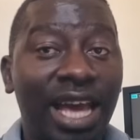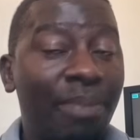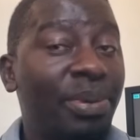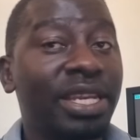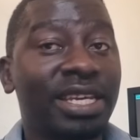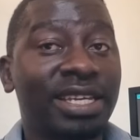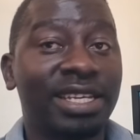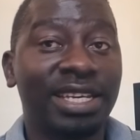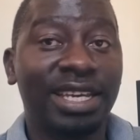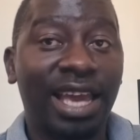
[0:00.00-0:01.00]
happening
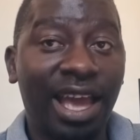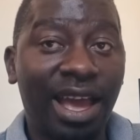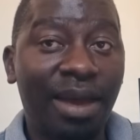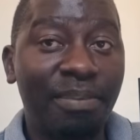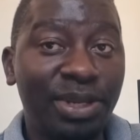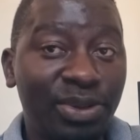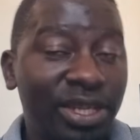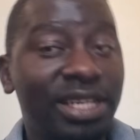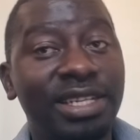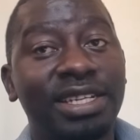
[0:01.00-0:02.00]

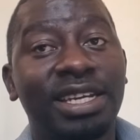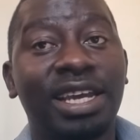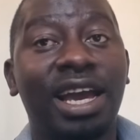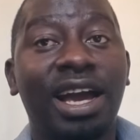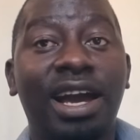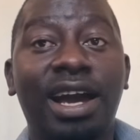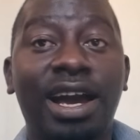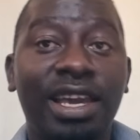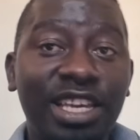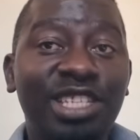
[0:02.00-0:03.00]
between
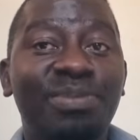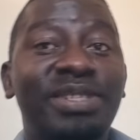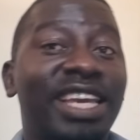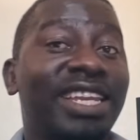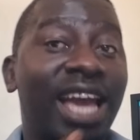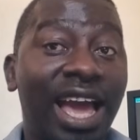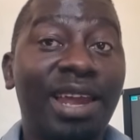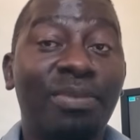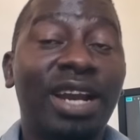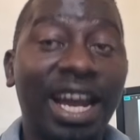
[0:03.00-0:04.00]
Egypt and
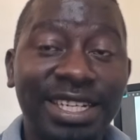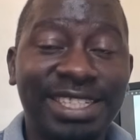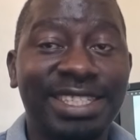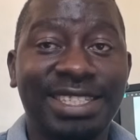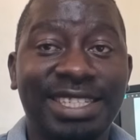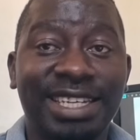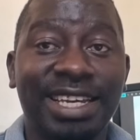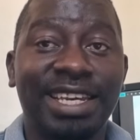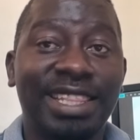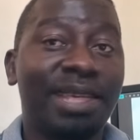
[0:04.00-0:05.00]
Arab countries.
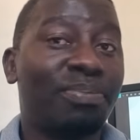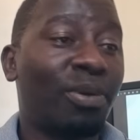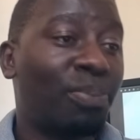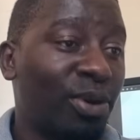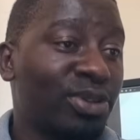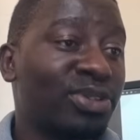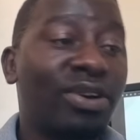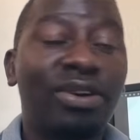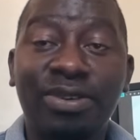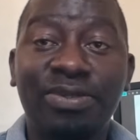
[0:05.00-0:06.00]
The proposal
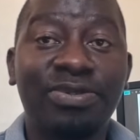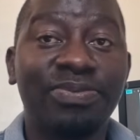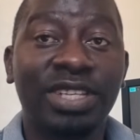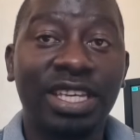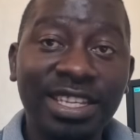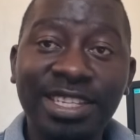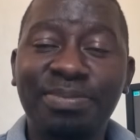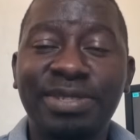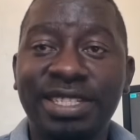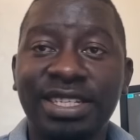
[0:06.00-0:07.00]
of
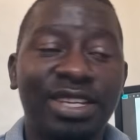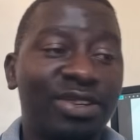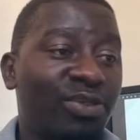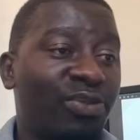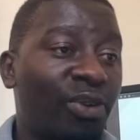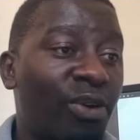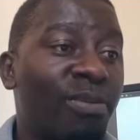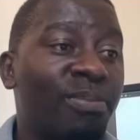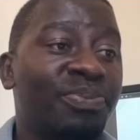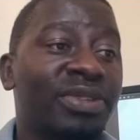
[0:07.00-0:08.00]
Egypt to
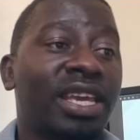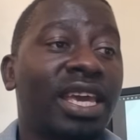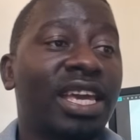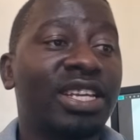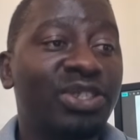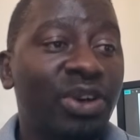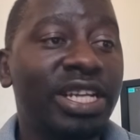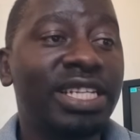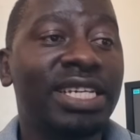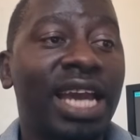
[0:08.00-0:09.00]
form a
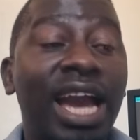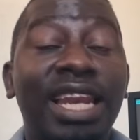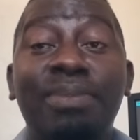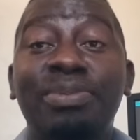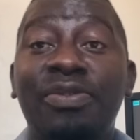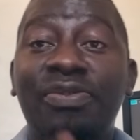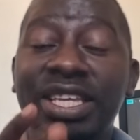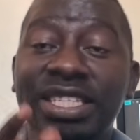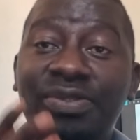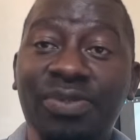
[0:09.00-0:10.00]
joint Arab
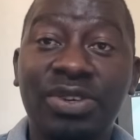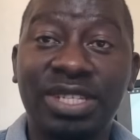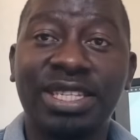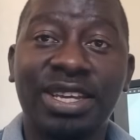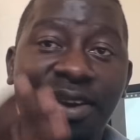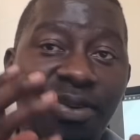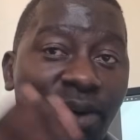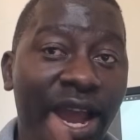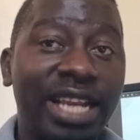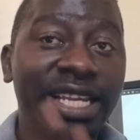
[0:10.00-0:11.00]
defense force,
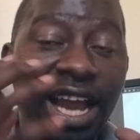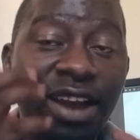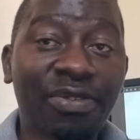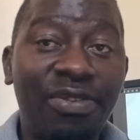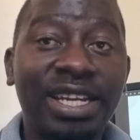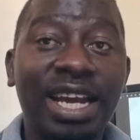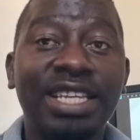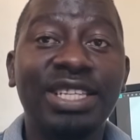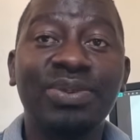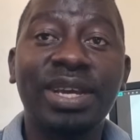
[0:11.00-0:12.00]
while
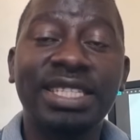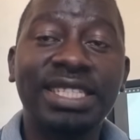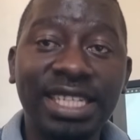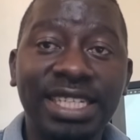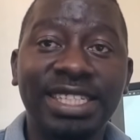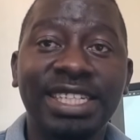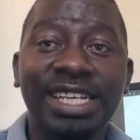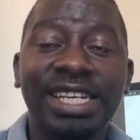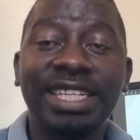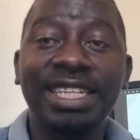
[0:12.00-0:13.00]
Africans were still
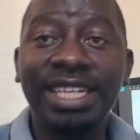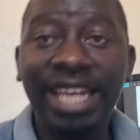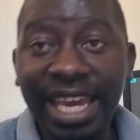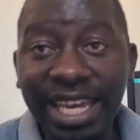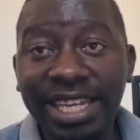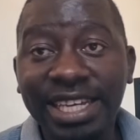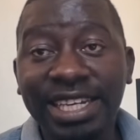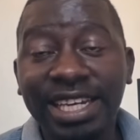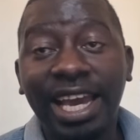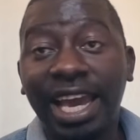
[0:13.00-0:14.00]
delaying
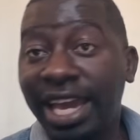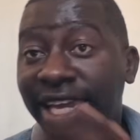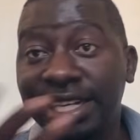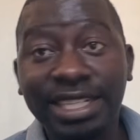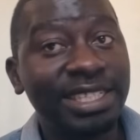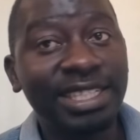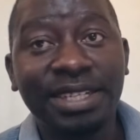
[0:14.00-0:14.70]
and